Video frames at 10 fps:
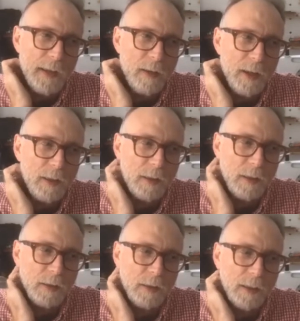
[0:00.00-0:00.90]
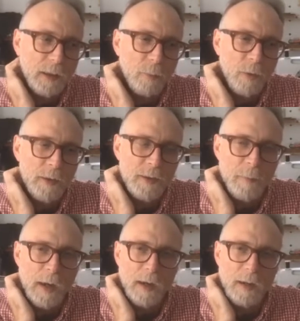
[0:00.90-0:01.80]
I wanted to
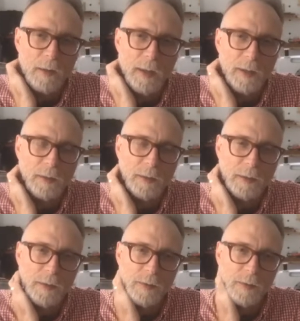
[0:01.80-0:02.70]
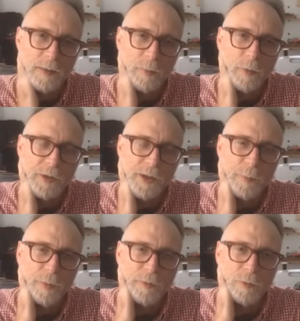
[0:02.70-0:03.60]
mark that in some way,
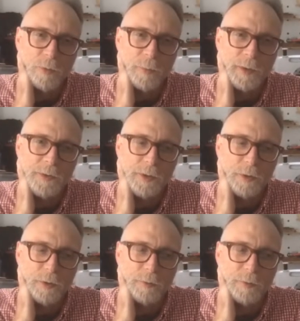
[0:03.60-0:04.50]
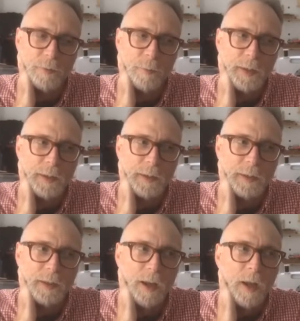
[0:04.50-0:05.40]
shape or form. And so for
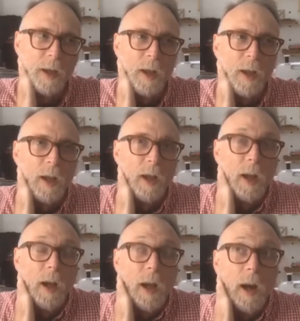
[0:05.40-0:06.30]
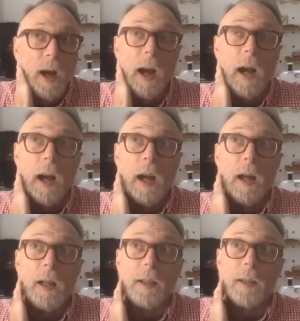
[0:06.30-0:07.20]
me,
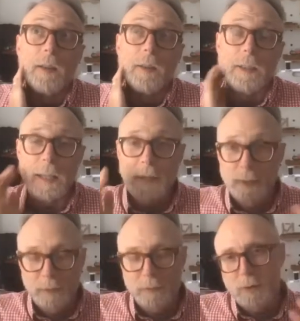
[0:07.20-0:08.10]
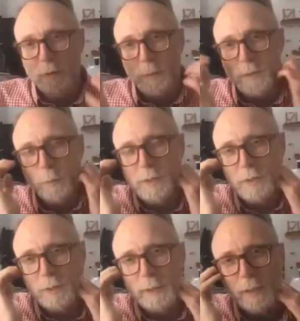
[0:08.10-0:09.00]
the ending of the song was
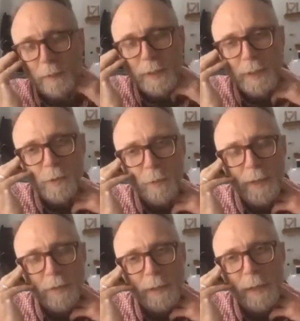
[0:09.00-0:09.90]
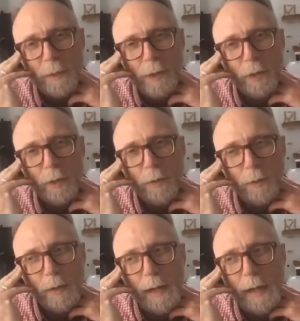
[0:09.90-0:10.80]
originally kind of an instrumental
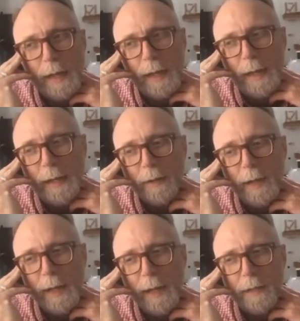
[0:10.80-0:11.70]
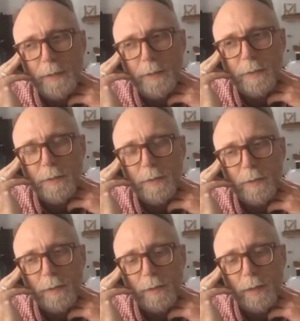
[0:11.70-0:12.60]
outro, and I
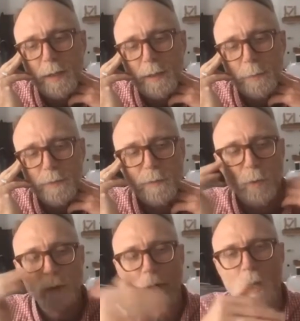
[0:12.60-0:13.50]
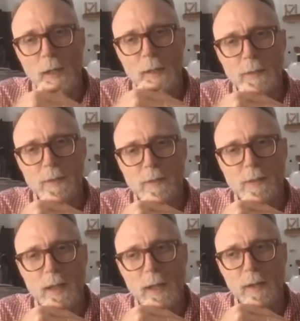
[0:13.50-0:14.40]
think it was 4
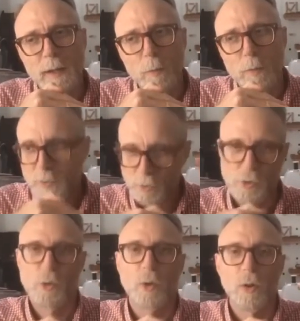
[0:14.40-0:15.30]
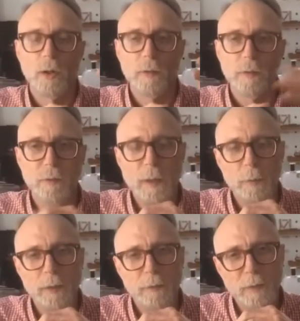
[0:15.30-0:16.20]
lines, and I wasn't sure if they
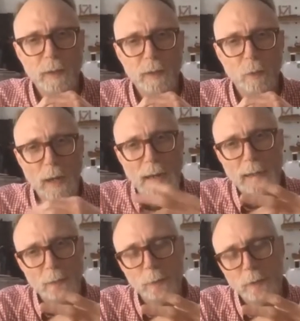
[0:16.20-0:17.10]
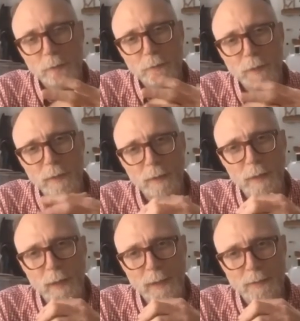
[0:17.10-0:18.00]
were going to fit or how they were going to fit.
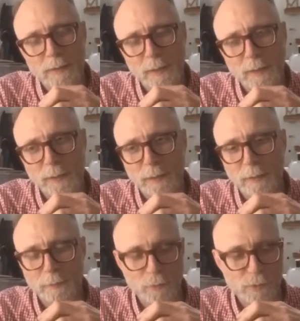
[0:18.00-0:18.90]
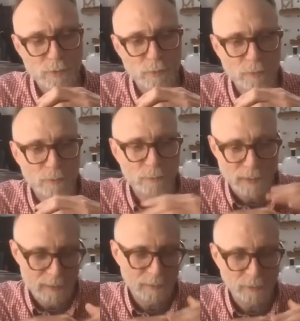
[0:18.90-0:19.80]
And I sang the first 2 sort of
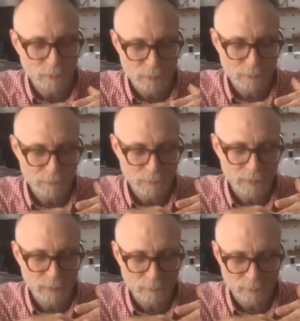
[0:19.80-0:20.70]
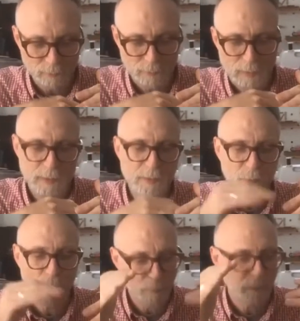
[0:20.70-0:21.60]
down the octave, and then the last
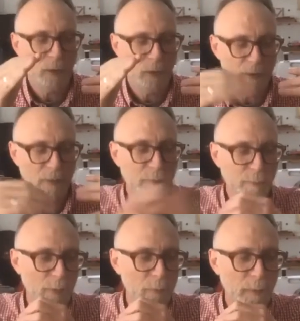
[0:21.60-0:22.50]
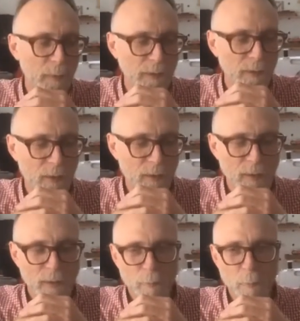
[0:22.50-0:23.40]
2 up the octave, probably
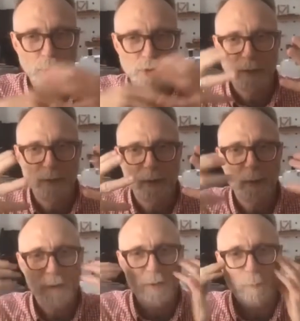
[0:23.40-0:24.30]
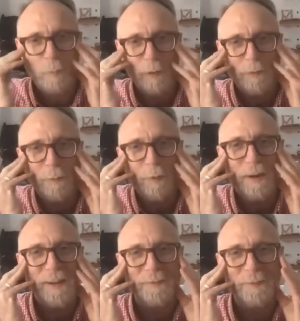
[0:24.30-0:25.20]
pushing the limits of what my
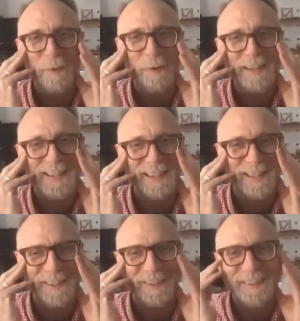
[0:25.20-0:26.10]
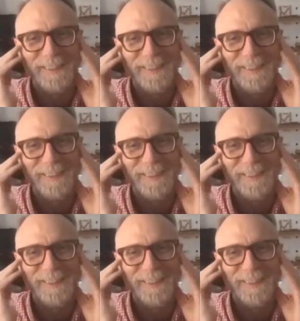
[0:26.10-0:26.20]
voice can do.